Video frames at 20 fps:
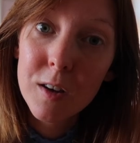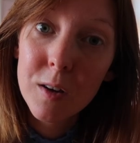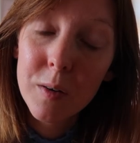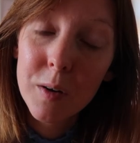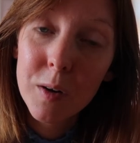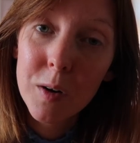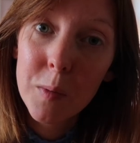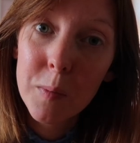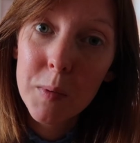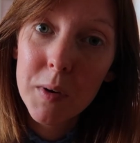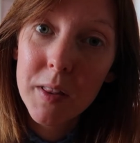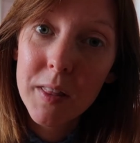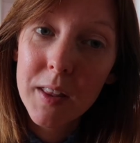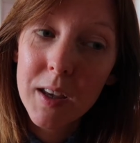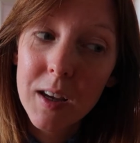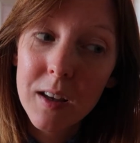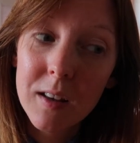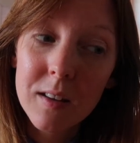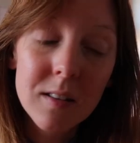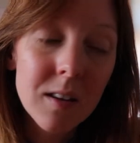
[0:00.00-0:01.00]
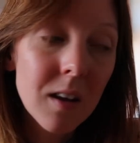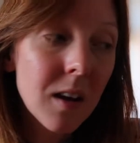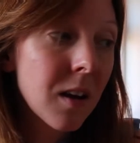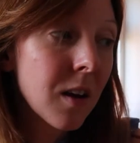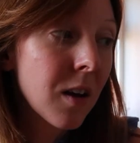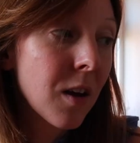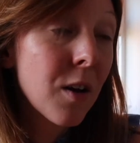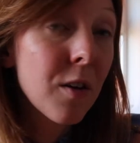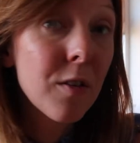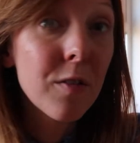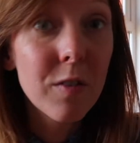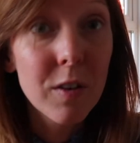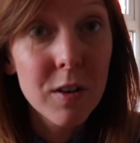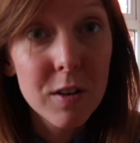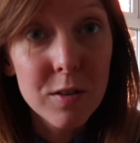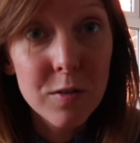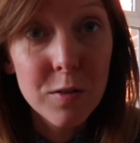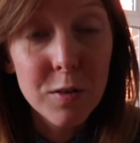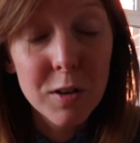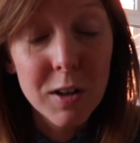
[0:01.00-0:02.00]
So a couple of things.
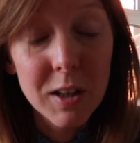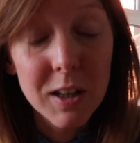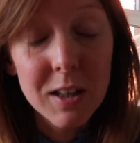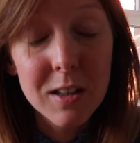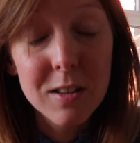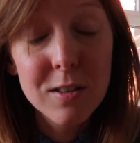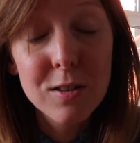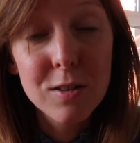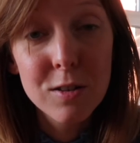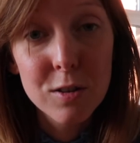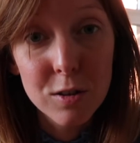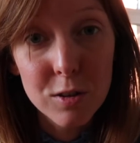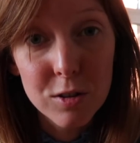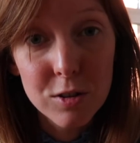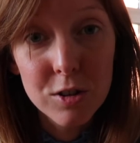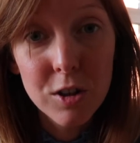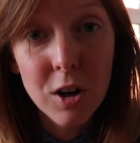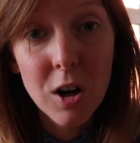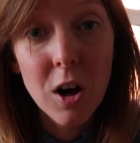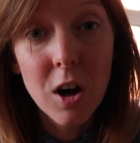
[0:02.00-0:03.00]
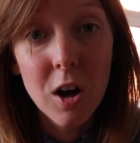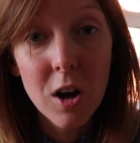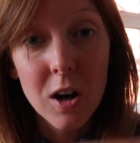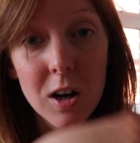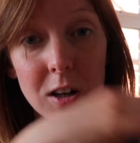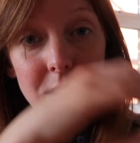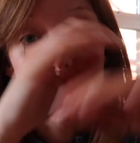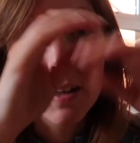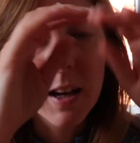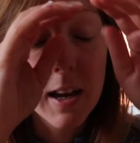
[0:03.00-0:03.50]
First of all, it is such a hot